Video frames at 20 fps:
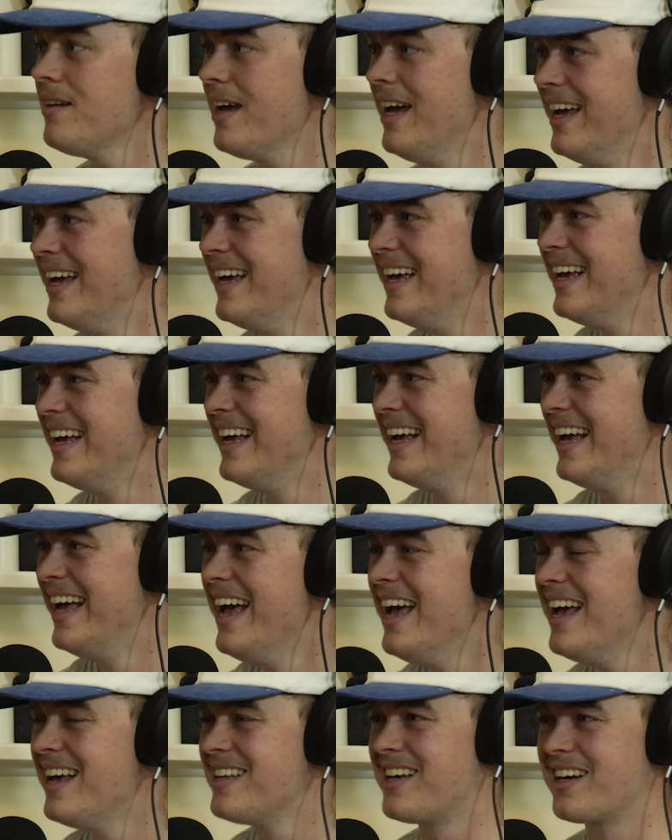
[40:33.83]

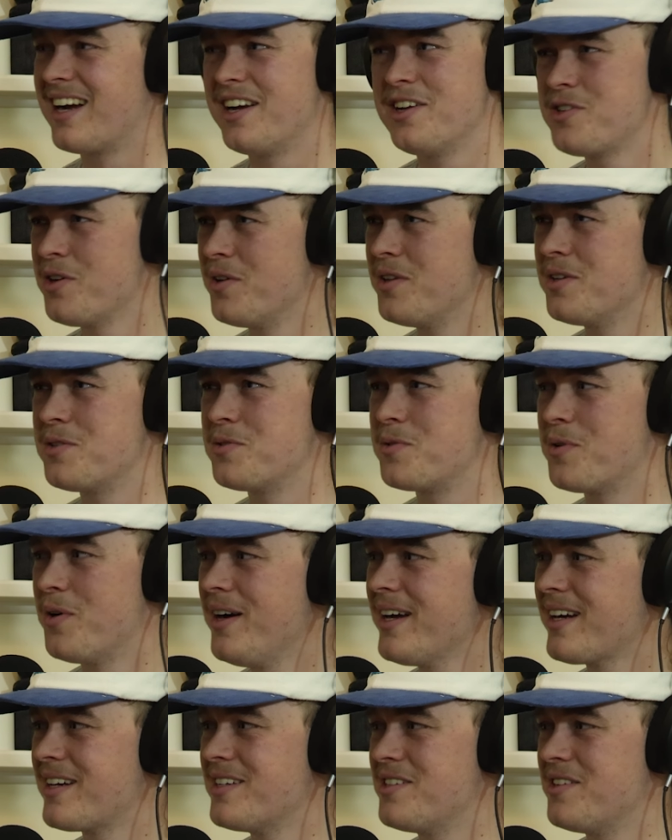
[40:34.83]
It's like, are you sure this is
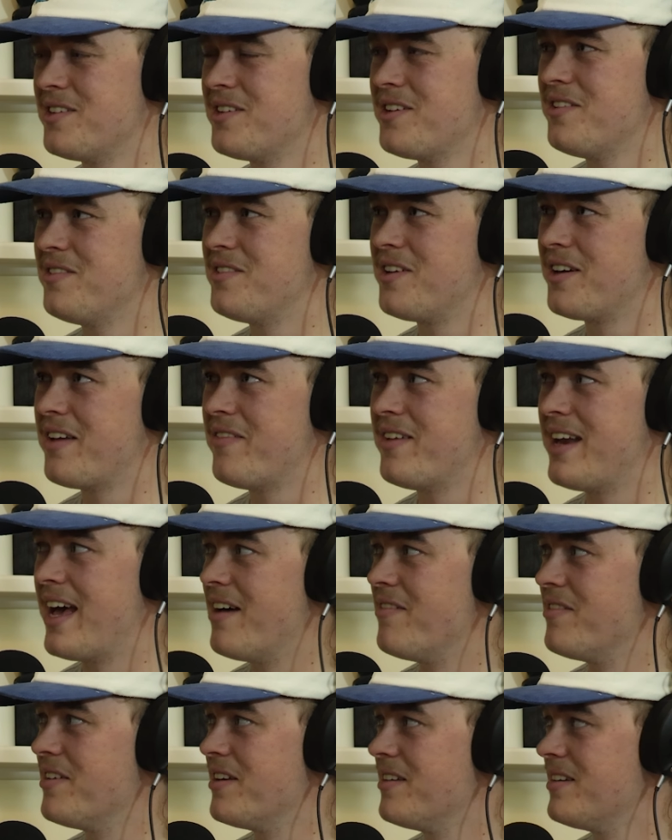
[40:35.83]
right? Because you don't even
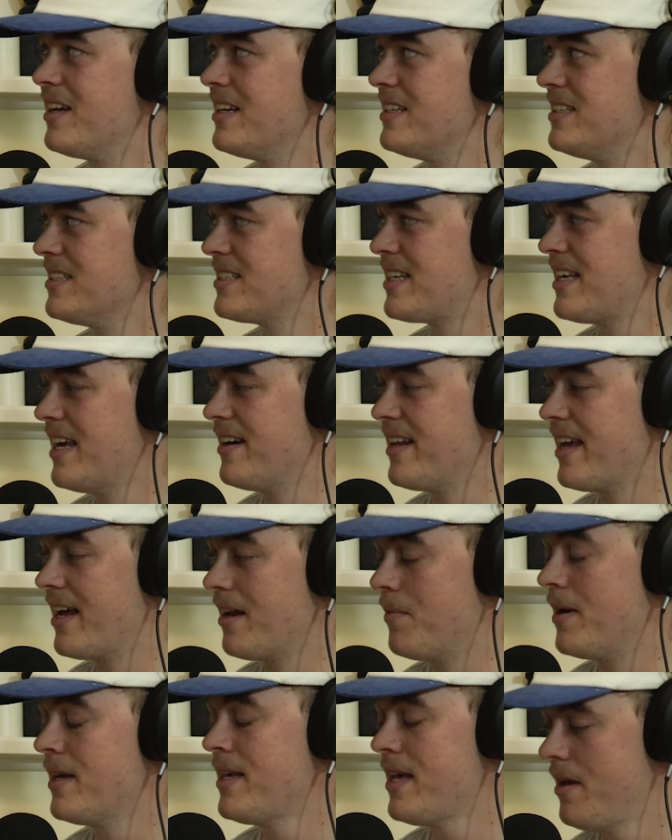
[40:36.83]
have a discount yet.
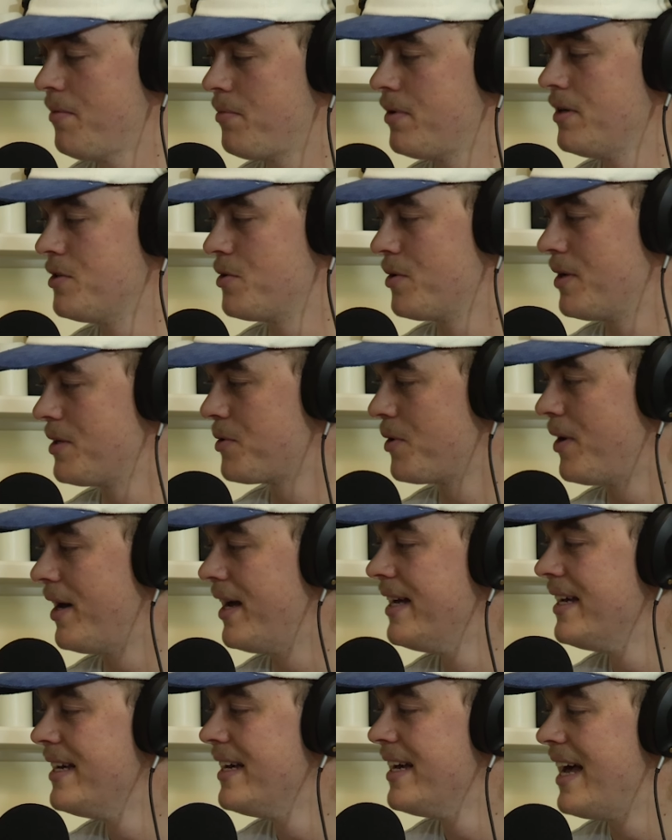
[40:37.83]
I'm like, yeah, pretty sure that's right.
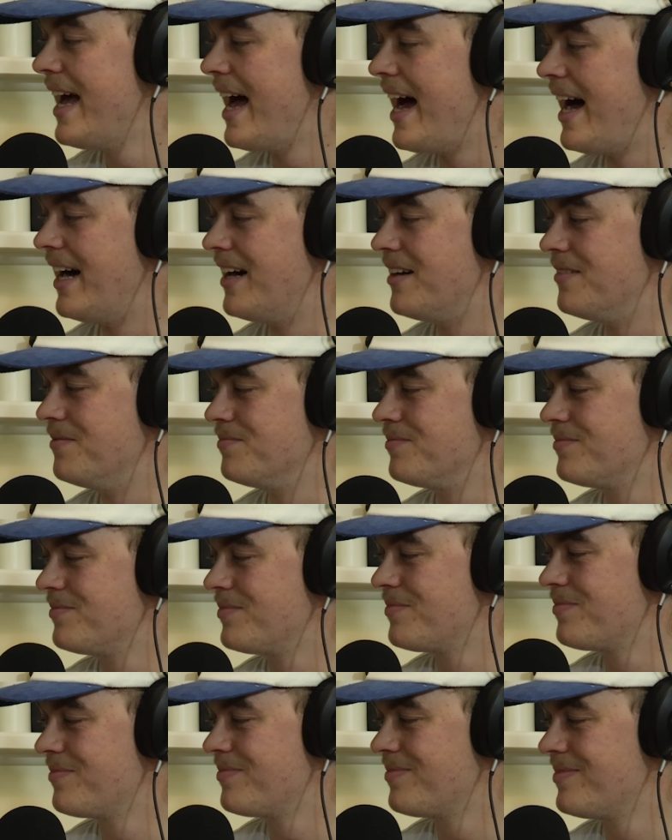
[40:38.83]

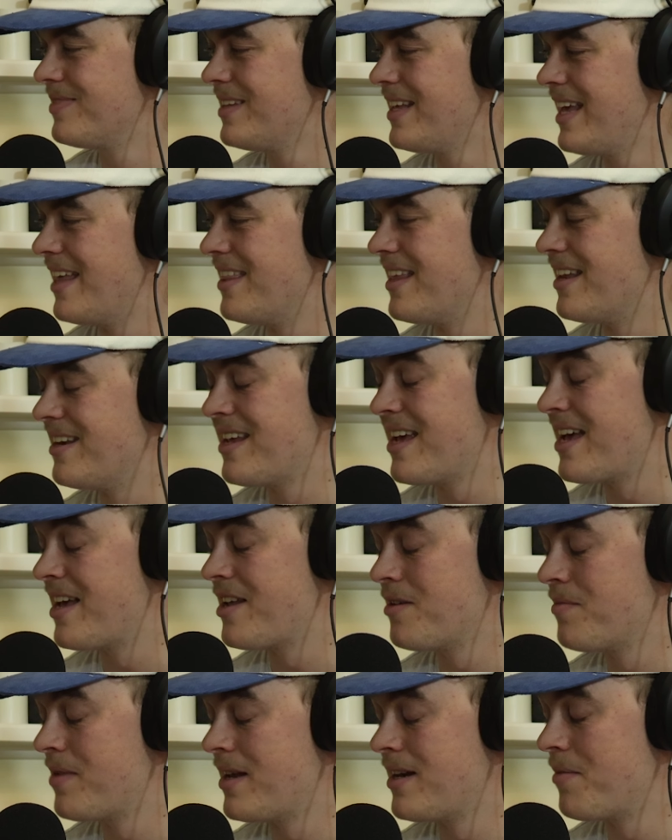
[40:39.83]
And then, yeah,
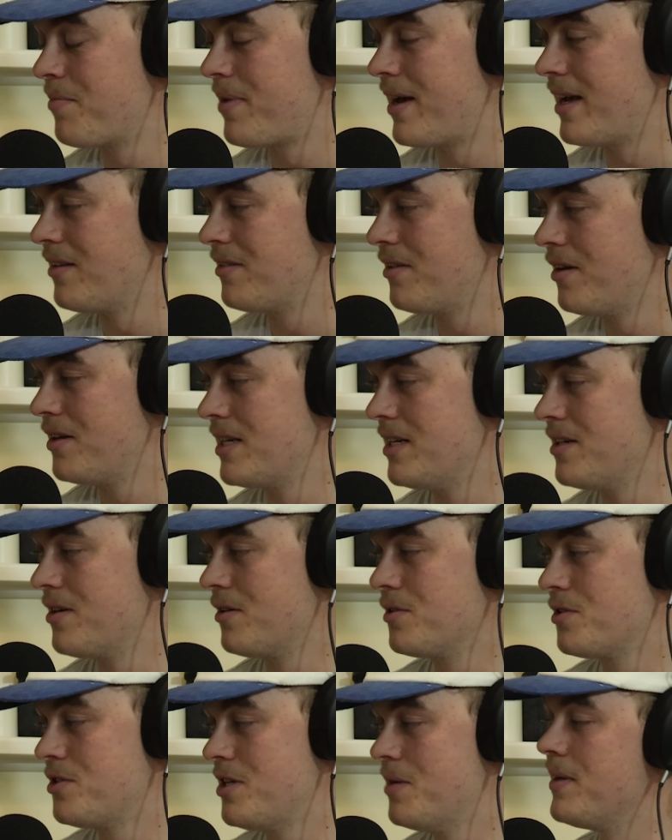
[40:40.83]
you end up paying
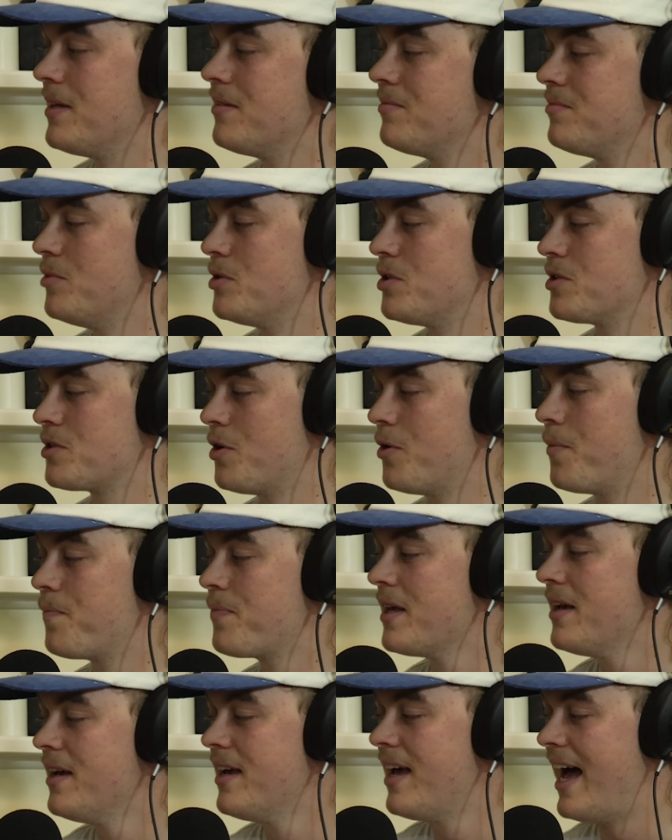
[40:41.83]
$13 shipping, which is cool.
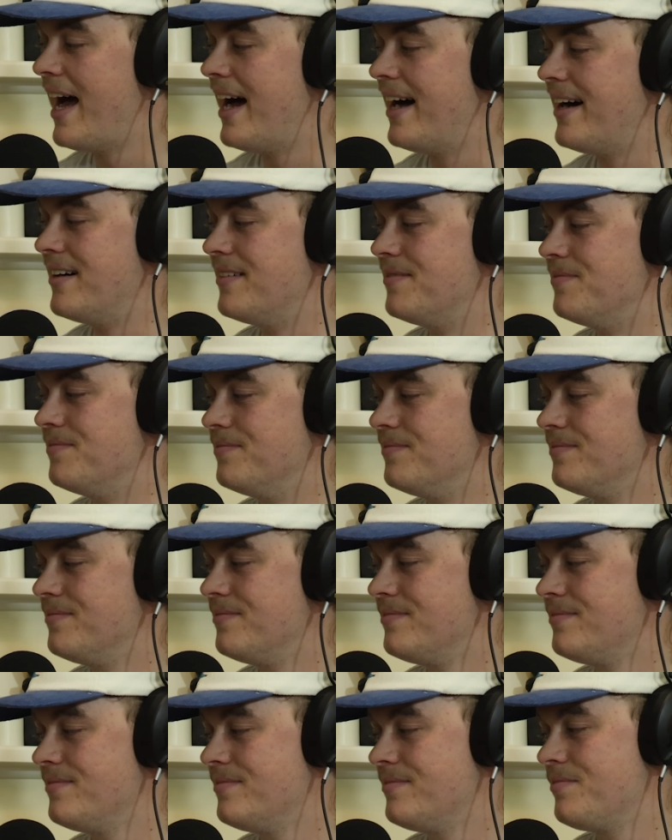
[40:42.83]

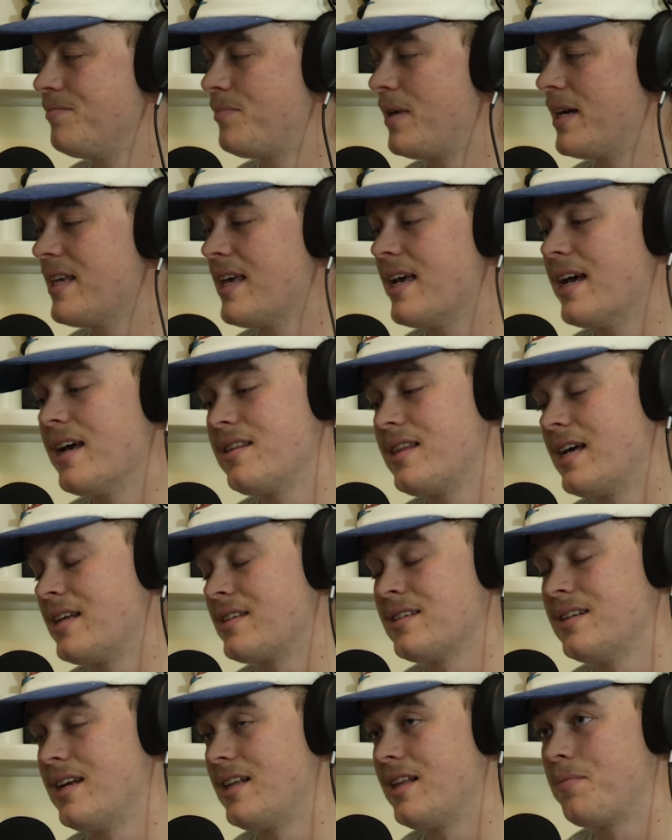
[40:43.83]
But yeah,
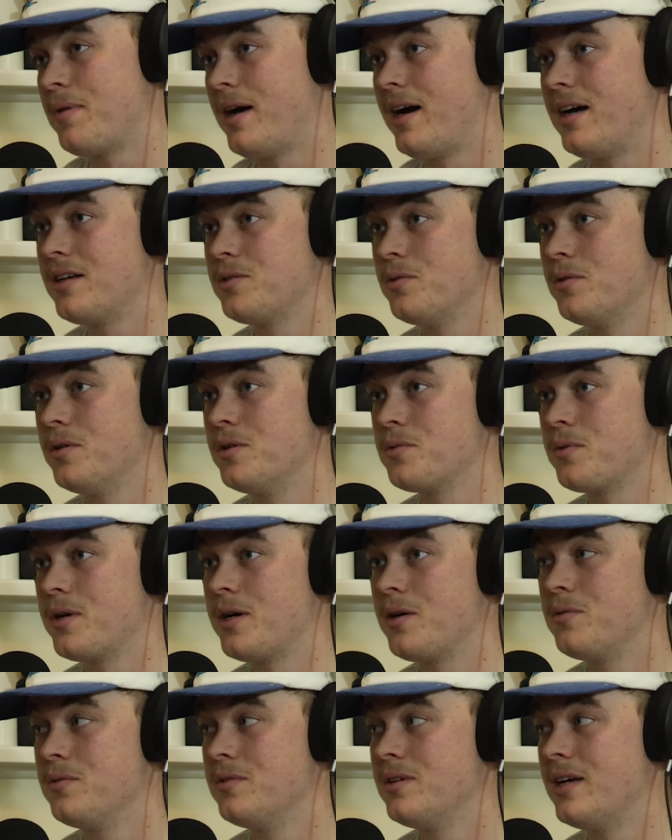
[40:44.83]
that's another part to it as
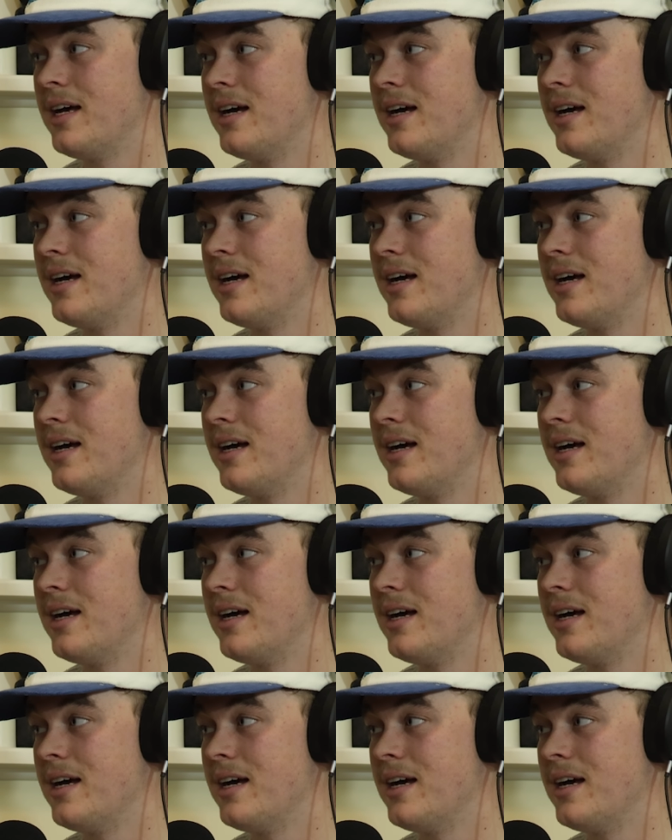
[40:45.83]
well.